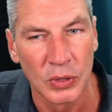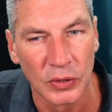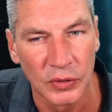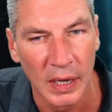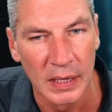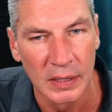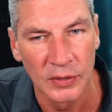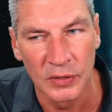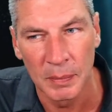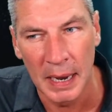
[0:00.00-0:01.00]
could say this
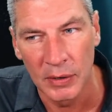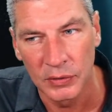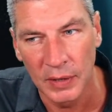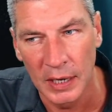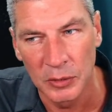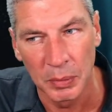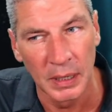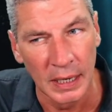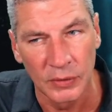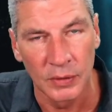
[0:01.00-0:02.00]
is a matter of taste, but
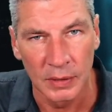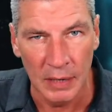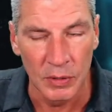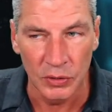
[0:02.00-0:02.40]
it isn't. There